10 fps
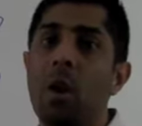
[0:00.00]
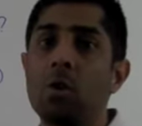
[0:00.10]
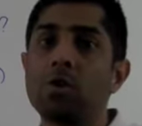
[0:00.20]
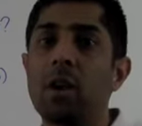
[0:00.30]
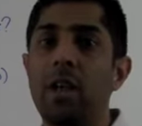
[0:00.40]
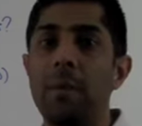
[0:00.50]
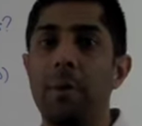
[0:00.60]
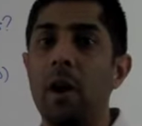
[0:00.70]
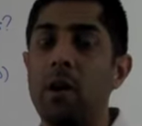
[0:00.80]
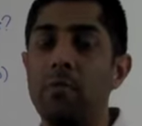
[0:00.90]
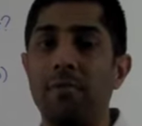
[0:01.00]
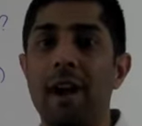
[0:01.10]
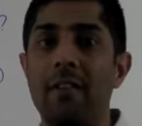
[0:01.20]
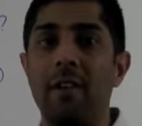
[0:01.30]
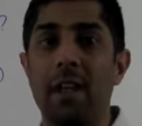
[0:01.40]
Also keep an eye on
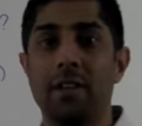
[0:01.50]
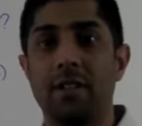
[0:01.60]
brand related